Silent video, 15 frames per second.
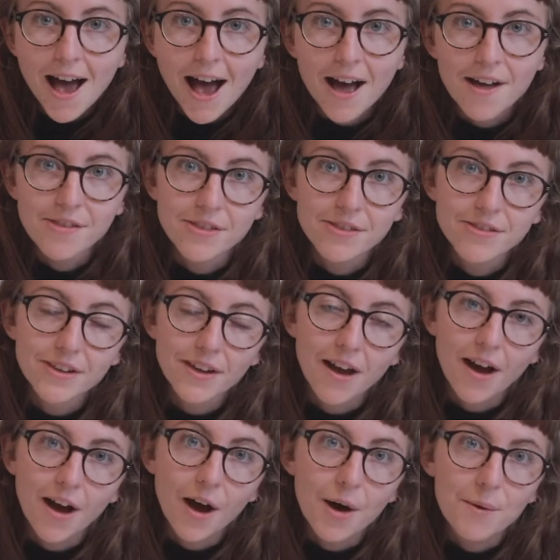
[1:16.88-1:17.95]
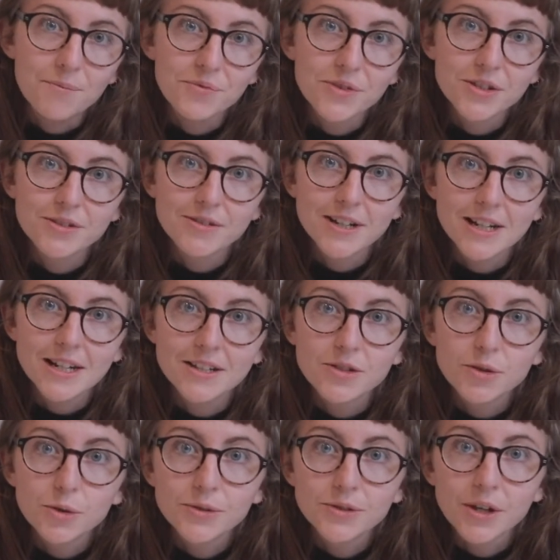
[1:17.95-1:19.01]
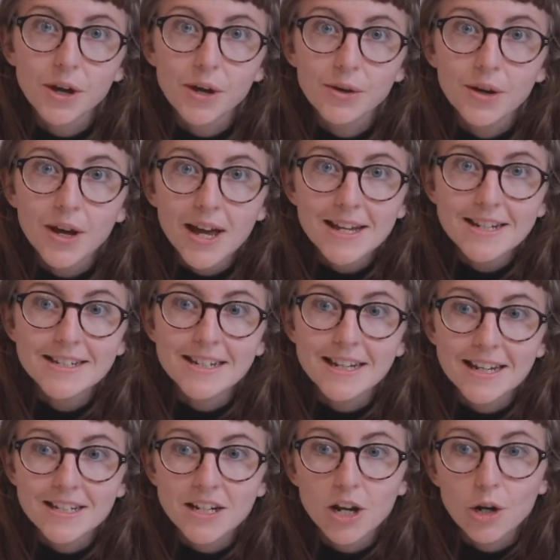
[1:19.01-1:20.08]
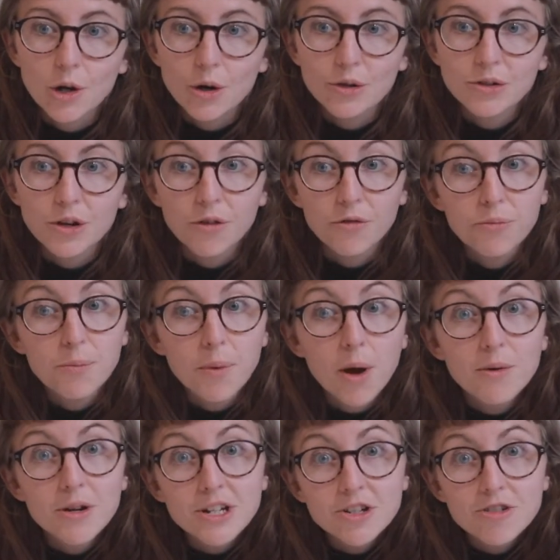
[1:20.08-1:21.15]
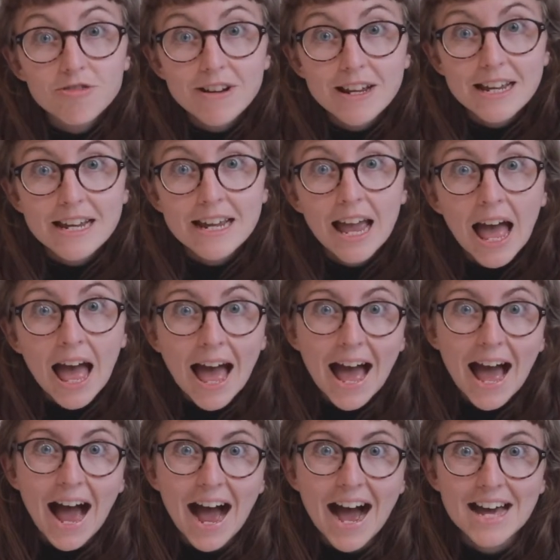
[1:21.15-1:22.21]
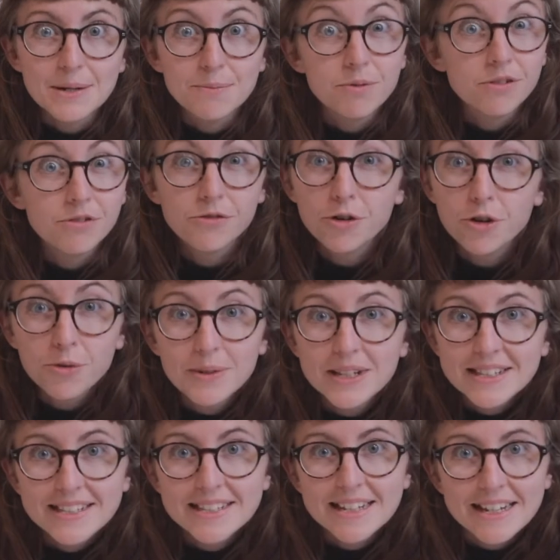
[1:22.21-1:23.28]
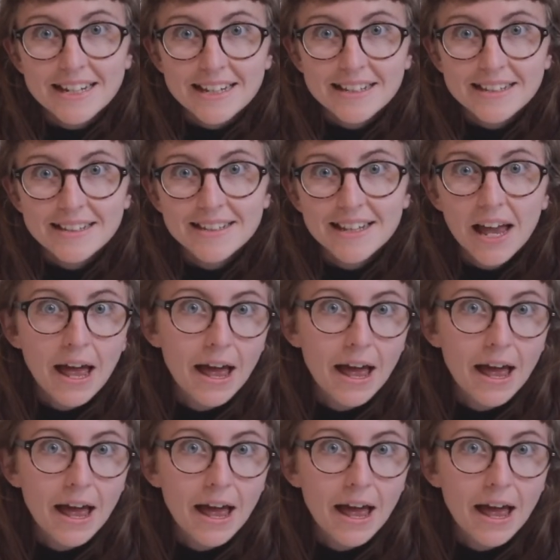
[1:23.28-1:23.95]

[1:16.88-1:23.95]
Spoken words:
And the Surrealists also did a lot of poetry and performances,